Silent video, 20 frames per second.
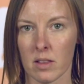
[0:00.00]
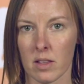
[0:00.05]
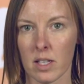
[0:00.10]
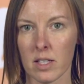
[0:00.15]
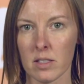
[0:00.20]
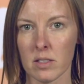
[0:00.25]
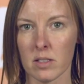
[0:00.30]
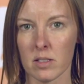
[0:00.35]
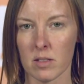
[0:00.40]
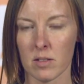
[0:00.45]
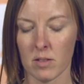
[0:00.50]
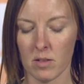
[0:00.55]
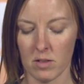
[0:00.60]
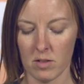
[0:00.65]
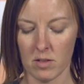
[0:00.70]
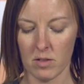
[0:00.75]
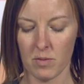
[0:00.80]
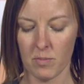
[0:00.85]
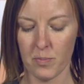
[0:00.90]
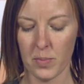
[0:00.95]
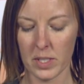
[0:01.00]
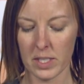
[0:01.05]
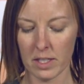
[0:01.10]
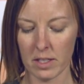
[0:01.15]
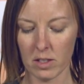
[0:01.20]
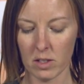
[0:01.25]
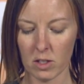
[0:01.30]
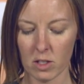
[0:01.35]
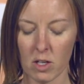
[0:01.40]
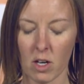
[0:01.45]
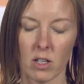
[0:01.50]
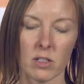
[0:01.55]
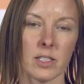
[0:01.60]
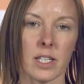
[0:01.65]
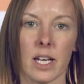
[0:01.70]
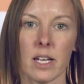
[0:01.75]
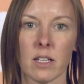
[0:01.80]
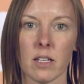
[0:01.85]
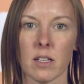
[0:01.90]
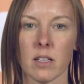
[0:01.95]
This particular card
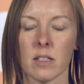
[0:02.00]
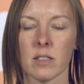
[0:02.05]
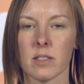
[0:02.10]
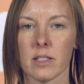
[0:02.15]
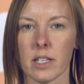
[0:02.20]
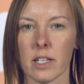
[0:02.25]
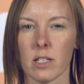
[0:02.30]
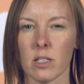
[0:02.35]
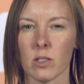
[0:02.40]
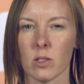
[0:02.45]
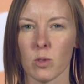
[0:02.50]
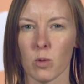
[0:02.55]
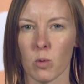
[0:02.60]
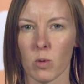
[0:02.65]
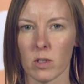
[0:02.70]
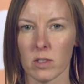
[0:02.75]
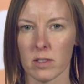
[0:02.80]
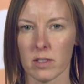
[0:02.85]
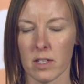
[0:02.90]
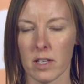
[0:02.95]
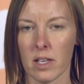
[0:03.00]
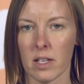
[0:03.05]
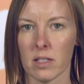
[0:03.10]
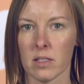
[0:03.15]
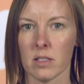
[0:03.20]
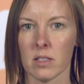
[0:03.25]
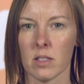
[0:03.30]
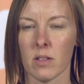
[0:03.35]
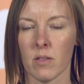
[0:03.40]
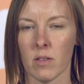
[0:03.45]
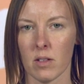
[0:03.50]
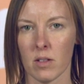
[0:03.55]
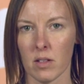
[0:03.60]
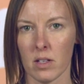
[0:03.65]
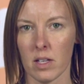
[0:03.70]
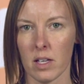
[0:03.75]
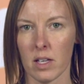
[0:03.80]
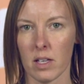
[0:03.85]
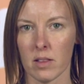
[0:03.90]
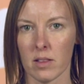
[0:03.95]
deck is geared towards kids
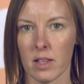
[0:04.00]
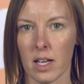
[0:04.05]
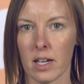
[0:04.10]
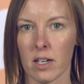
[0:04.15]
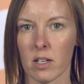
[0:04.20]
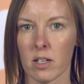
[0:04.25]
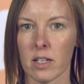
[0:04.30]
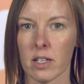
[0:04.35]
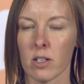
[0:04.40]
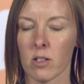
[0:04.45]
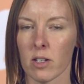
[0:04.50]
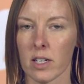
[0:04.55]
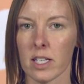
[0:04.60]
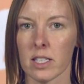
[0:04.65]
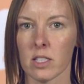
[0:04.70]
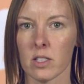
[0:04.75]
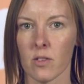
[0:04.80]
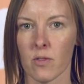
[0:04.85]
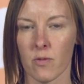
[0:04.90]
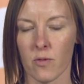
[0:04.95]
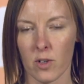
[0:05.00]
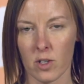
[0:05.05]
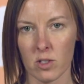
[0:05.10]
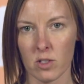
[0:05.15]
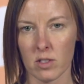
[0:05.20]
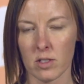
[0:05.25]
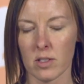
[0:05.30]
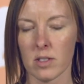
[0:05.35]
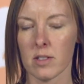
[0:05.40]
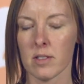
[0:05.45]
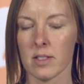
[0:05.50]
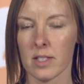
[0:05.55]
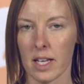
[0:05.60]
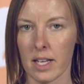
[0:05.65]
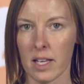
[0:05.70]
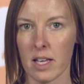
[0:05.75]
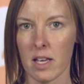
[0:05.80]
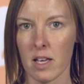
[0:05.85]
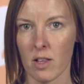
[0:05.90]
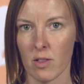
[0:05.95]
that are in grades 1st,
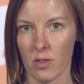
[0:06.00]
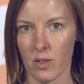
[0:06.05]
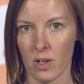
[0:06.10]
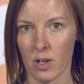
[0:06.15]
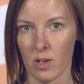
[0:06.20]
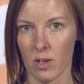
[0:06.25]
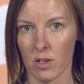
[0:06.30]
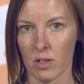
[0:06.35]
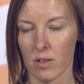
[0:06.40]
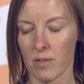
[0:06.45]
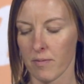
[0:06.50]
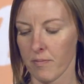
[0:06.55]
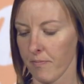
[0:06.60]
2nd, and 3rd.